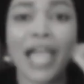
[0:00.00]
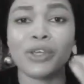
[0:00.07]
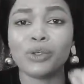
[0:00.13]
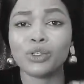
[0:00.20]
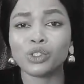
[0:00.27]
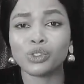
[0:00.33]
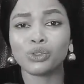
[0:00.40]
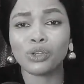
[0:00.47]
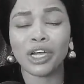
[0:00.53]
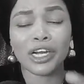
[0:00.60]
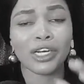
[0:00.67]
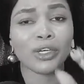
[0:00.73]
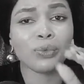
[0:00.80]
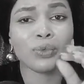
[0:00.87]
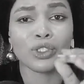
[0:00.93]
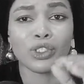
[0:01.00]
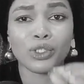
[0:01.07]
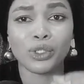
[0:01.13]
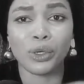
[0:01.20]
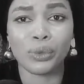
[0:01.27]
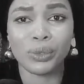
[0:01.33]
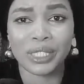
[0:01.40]
you struggling
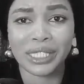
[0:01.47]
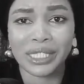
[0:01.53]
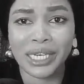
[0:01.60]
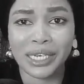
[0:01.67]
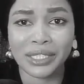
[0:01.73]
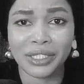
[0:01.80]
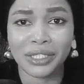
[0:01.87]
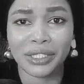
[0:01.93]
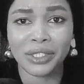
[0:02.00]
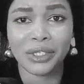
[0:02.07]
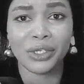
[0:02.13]
with your research?